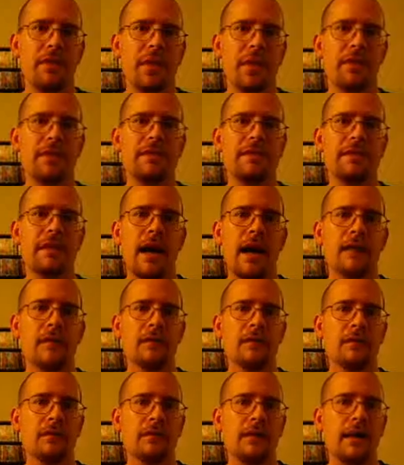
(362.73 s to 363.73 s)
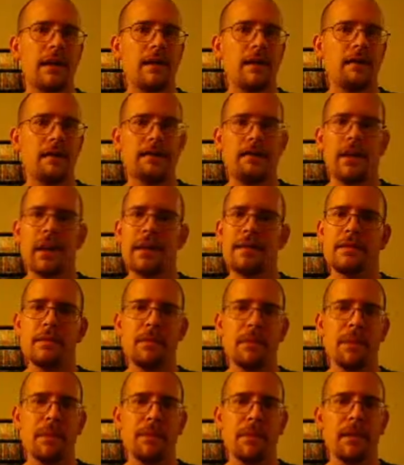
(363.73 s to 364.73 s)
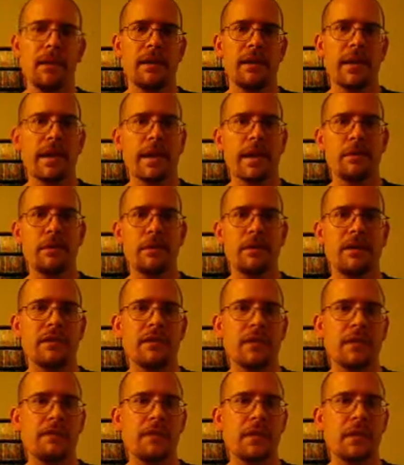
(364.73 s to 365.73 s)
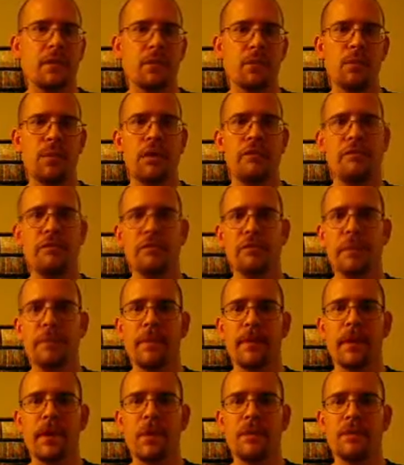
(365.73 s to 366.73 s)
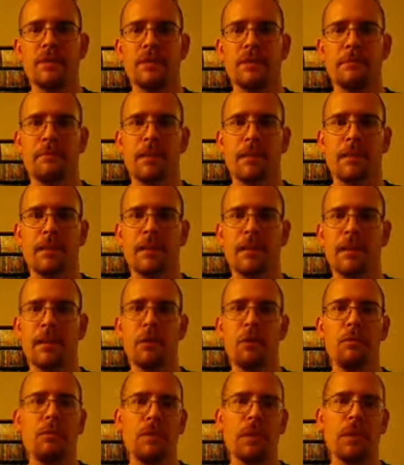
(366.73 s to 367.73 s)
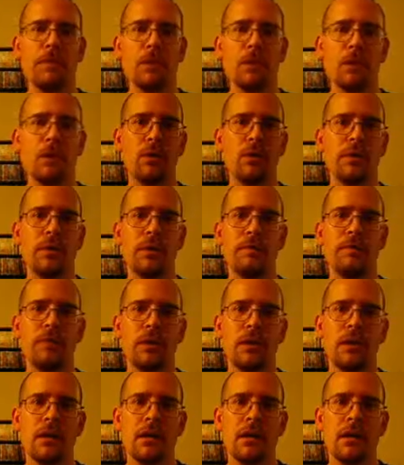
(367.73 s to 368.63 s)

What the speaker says: things started around and lots of people got angry. Some people went flipping out. Some people killed people over them.